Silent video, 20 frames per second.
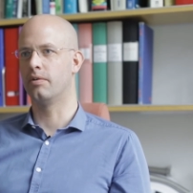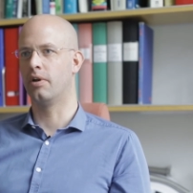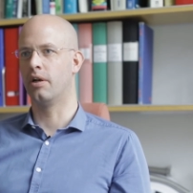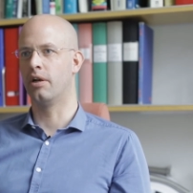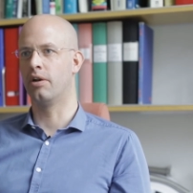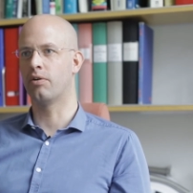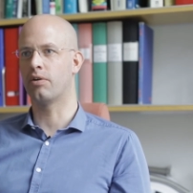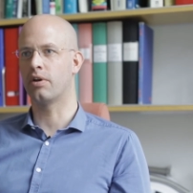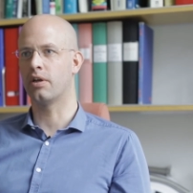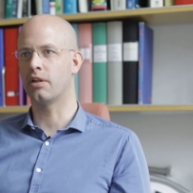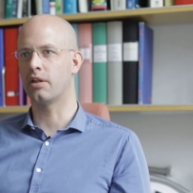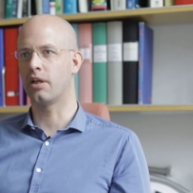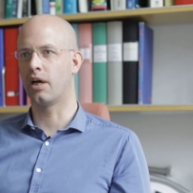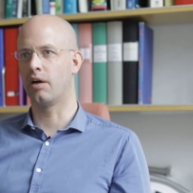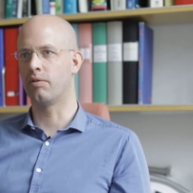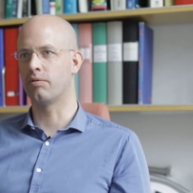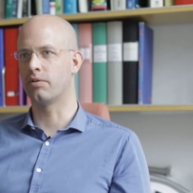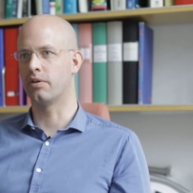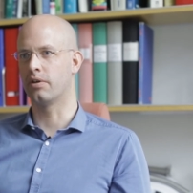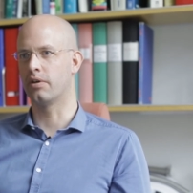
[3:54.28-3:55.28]
Looking
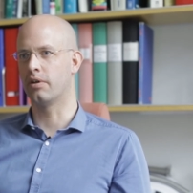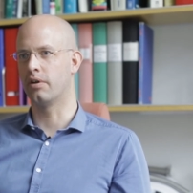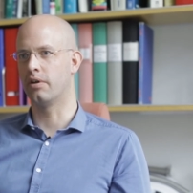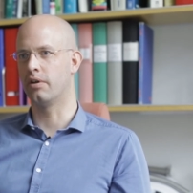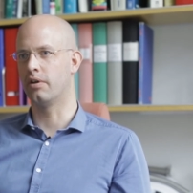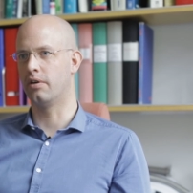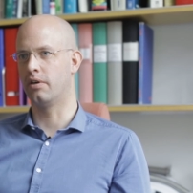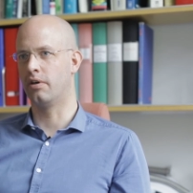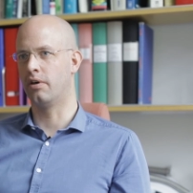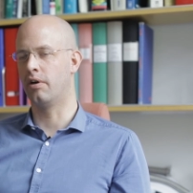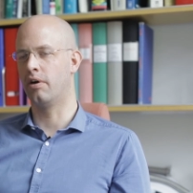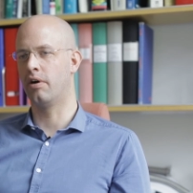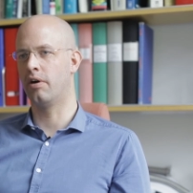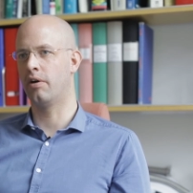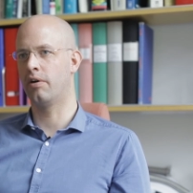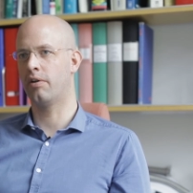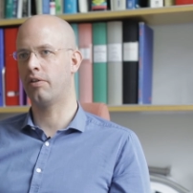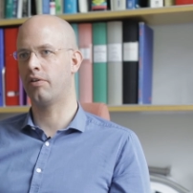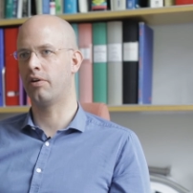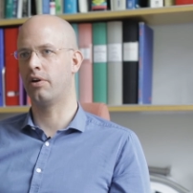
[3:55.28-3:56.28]
down on
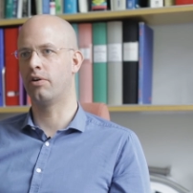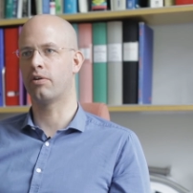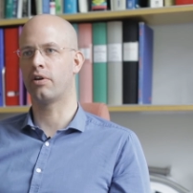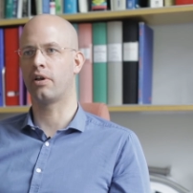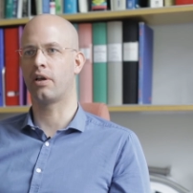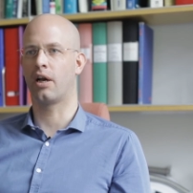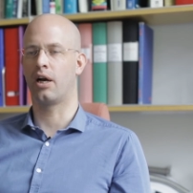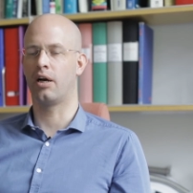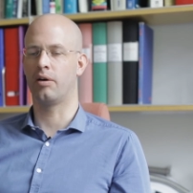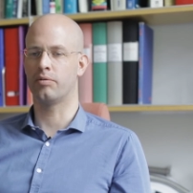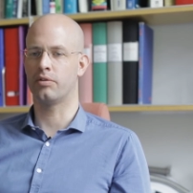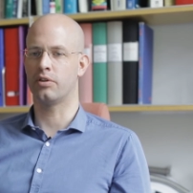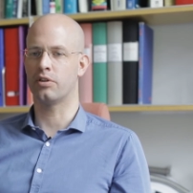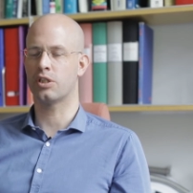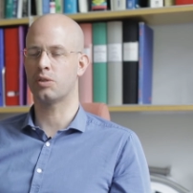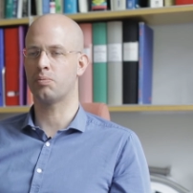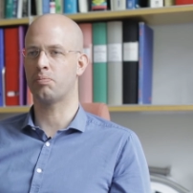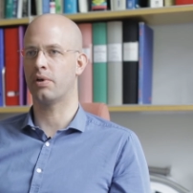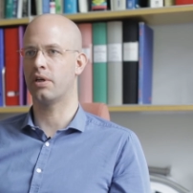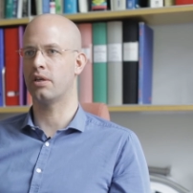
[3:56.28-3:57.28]
Earth, looking out in
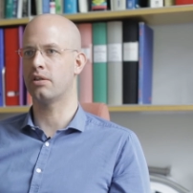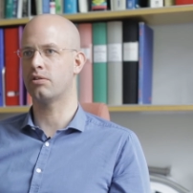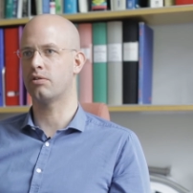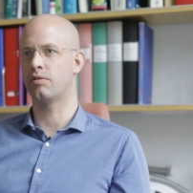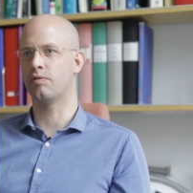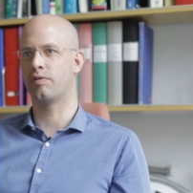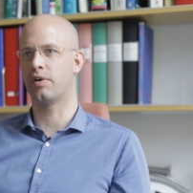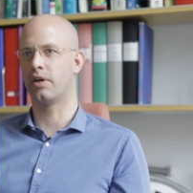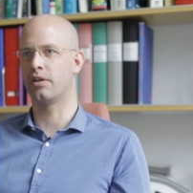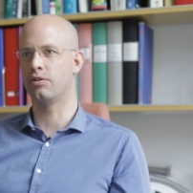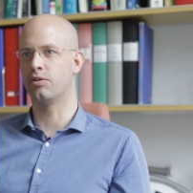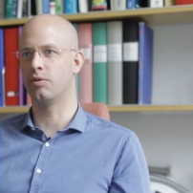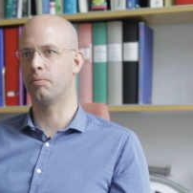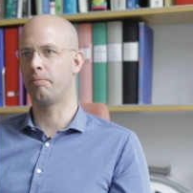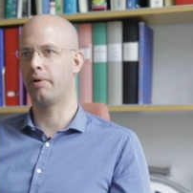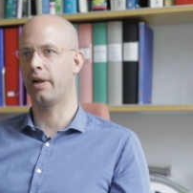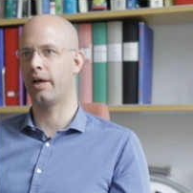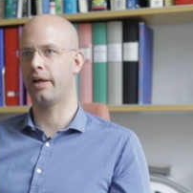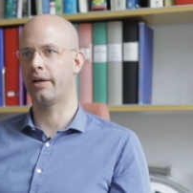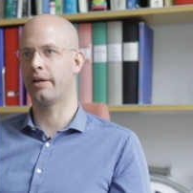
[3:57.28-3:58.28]
space to find new
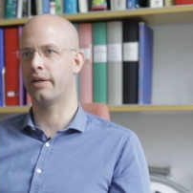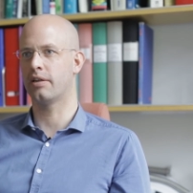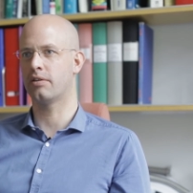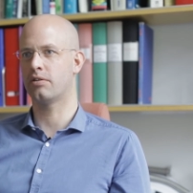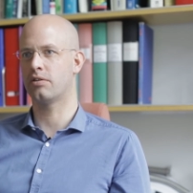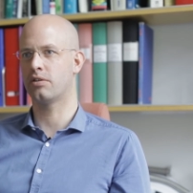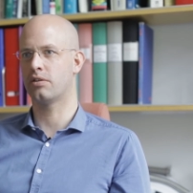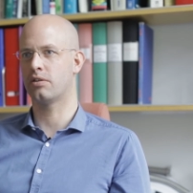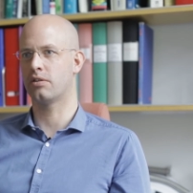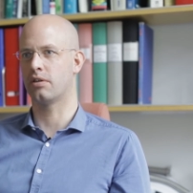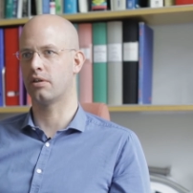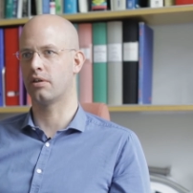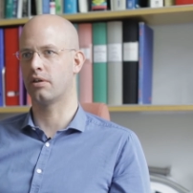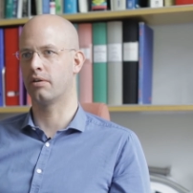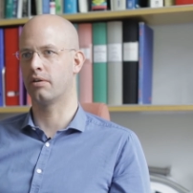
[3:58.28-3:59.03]
planets,